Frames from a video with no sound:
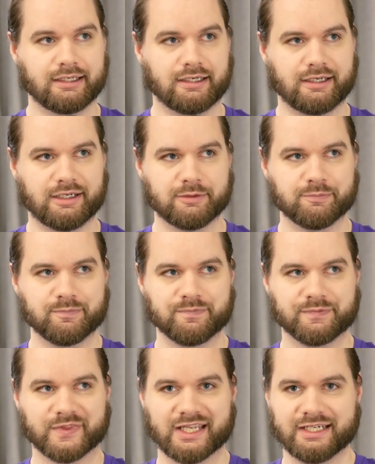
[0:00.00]

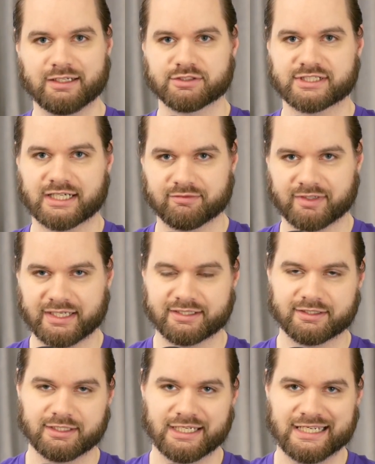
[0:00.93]
And he was kind of
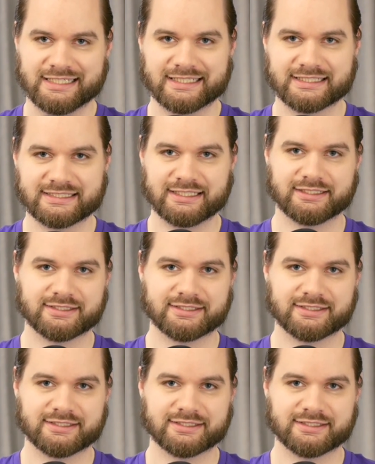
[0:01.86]
like testing